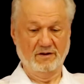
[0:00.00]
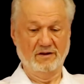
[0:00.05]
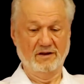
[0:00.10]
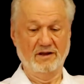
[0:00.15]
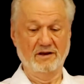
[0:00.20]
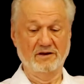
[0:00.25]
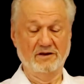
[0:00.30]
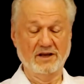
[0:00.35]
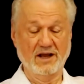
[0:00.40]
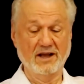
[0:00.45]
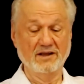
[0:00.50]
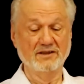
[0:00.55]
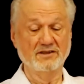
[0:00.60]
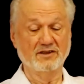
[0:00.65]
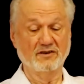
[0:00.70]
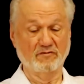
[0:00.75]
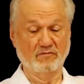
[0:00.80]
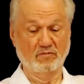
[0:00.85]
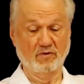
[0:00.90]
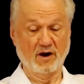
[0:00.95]

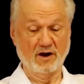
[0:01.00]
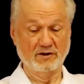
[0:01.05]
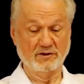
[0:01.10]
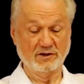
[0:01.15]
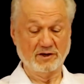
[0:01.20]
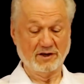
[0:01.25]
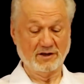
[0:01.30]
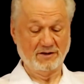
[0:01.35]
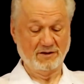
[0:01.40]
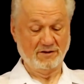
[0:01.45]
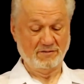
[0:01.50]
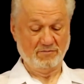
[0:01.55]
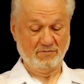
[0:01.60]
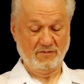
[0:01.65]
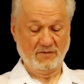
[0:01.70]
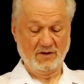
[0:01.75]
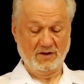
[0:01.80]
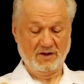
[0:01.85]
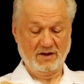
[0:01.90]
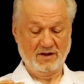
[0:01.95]
intensive project.
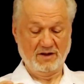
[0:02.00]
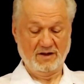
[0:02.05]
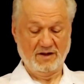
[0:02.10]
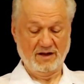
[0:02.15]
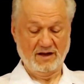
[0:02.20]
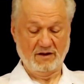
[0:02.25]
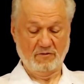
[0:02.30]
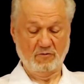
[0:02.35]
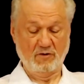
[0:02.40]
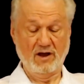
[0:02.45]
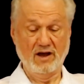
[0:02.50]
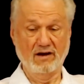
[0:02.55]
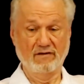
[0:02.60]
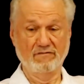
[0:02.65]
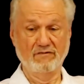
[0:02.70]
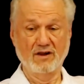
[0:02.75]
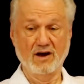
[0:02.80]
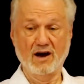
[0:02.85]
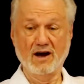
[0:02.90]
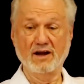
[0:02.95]
And we have
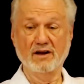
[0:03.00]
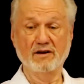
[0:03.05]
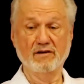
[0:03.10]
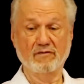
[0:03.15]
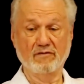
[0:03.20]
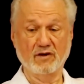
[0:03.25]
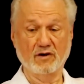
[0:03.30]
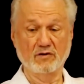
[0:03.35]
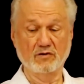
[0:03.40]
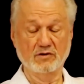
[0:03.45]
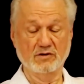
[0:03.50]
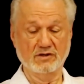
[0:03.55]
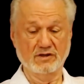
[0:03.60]
9 of those